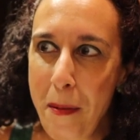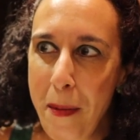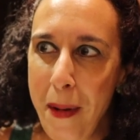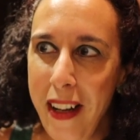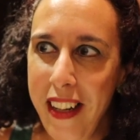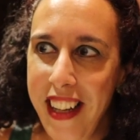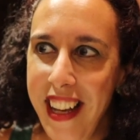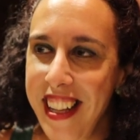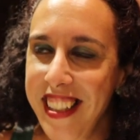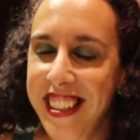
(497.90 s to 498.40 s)

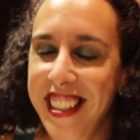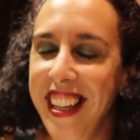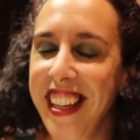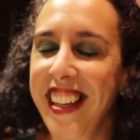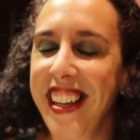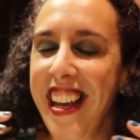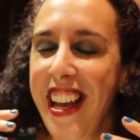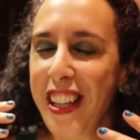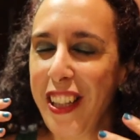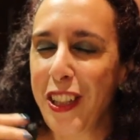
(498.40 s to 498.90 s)
but it's
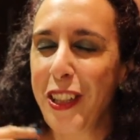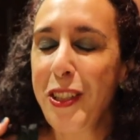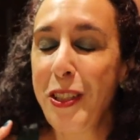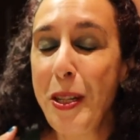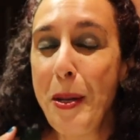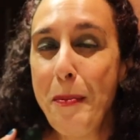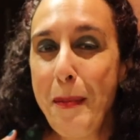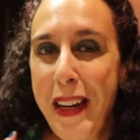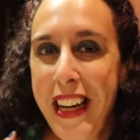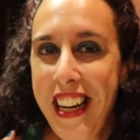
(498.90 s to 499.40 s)
a, it,
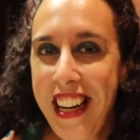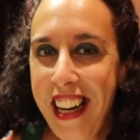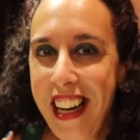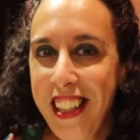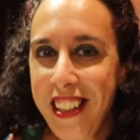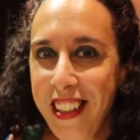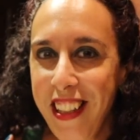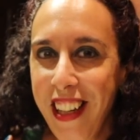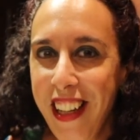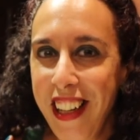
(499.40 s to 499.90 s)
to me,
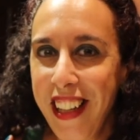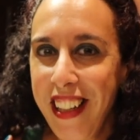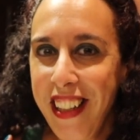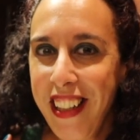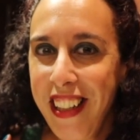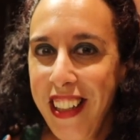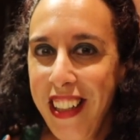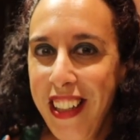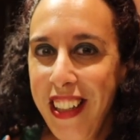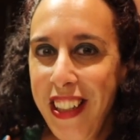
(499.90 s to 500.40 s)
it's
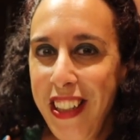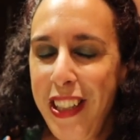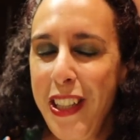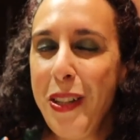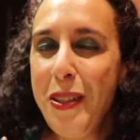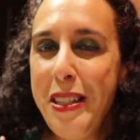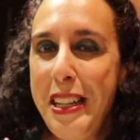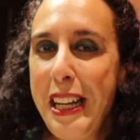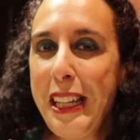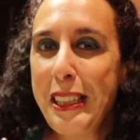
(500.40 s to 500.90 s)
a,
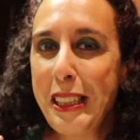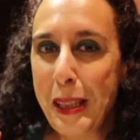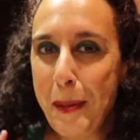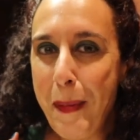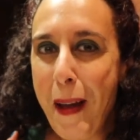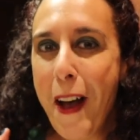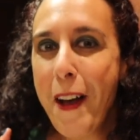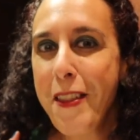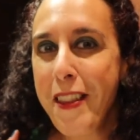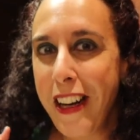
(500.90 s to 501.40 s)
unique
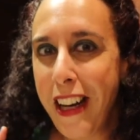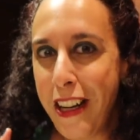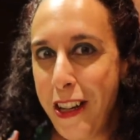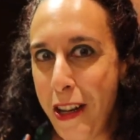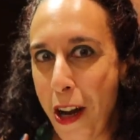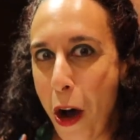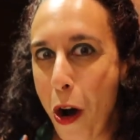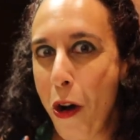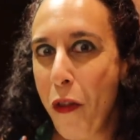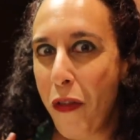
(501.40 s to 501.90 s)
smell that I
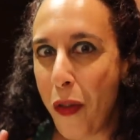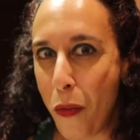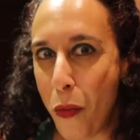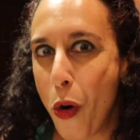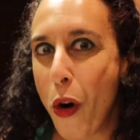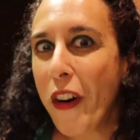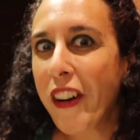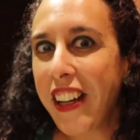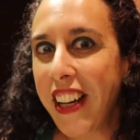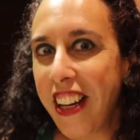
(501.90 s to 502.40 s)
know from
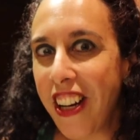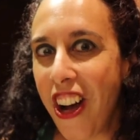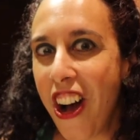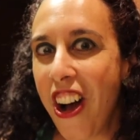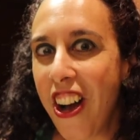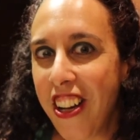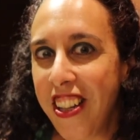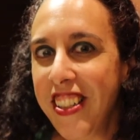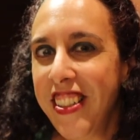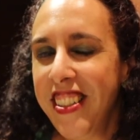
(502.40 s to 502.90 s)
working
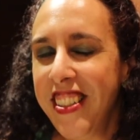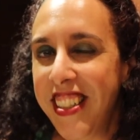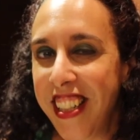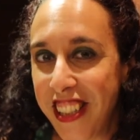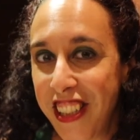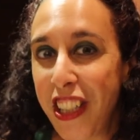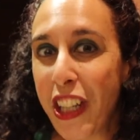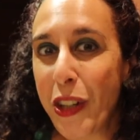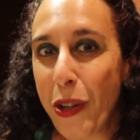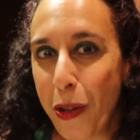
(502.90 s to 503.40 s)
on
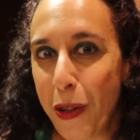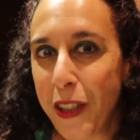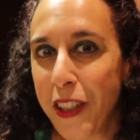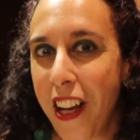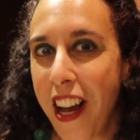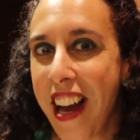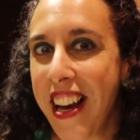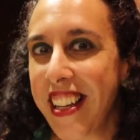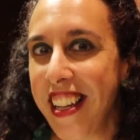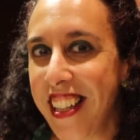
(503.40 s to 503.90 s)
Disney Cruise
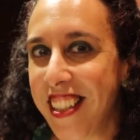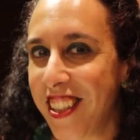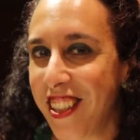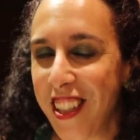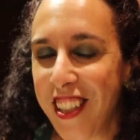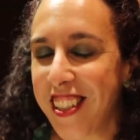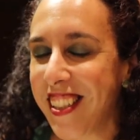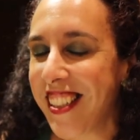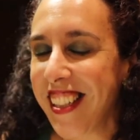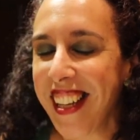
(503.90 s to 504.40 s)
Line. It's
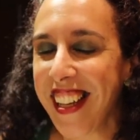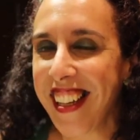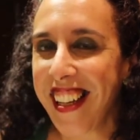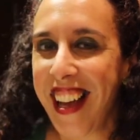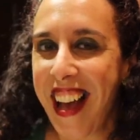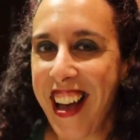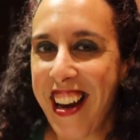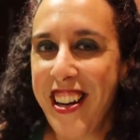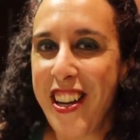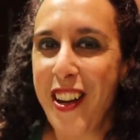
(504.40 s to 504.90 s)
just
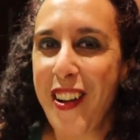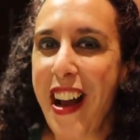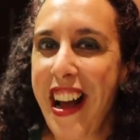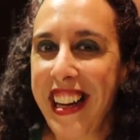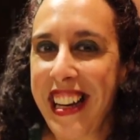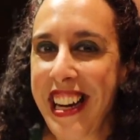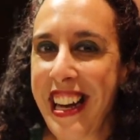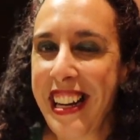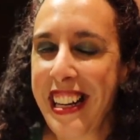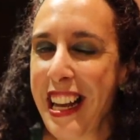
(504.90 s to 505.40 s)
I don't know. I
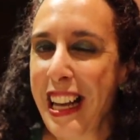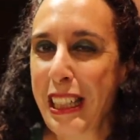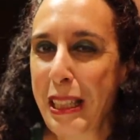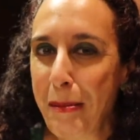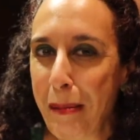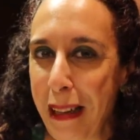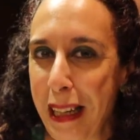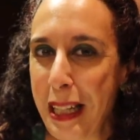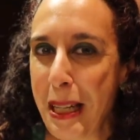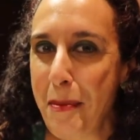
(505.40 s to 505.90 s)
can't
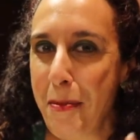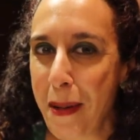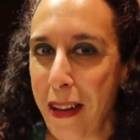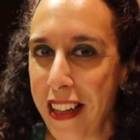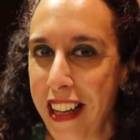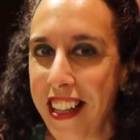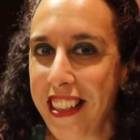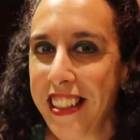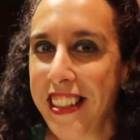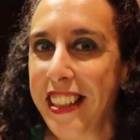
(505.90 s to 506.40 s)
explain it,
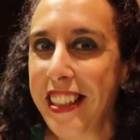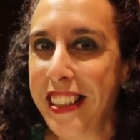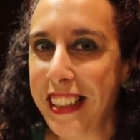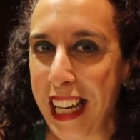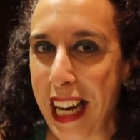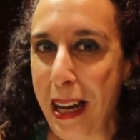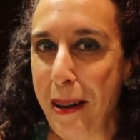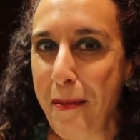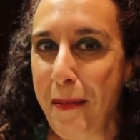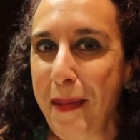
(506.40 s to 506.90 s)
but it's the
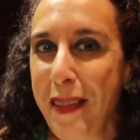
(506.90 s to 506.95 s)
same.